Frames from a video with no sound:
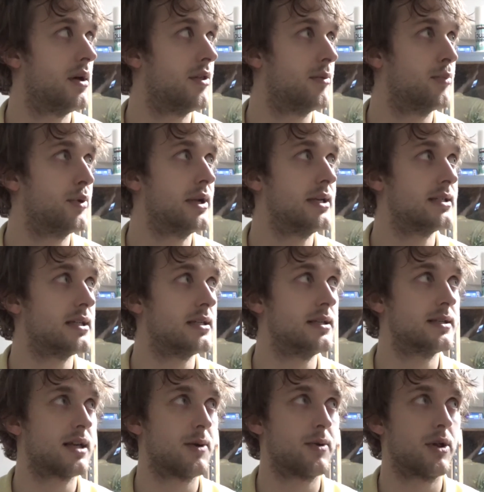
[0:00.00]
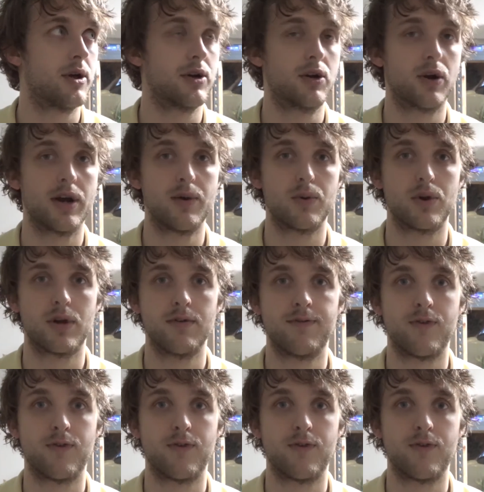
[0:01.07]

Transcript: The breeding season's coming on great. We're looking